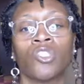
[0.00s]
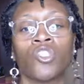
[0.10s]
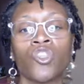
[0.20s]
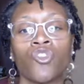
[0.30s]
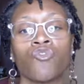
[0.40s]

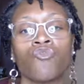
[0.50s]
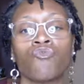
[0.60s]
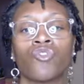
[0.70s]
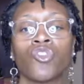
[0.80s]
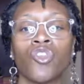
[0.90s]

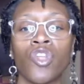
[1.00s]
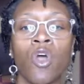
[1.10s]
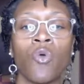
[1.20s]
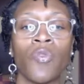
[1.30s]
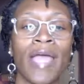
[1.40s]
to
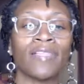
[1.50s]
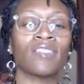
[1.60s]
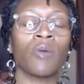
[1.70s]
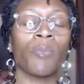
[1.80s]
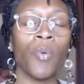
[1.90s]
know that
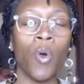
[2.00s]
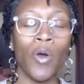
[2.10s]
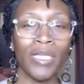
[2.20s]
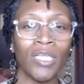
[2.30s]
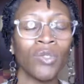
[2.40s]

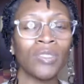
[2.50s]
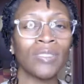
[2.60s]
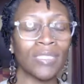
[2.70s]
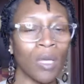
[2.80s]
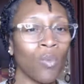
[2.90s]
supporting
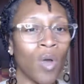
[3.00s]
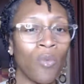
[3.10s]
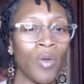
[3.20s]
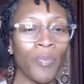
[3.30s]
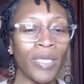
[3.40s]

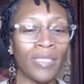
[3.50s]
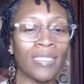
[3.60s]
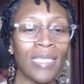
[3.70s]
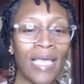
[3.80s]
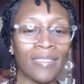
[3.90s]
someone with
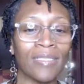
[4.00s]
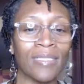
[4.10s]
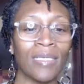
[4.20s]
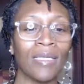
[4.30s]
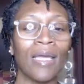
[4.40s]

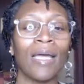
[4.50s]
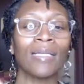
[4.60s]
PTSD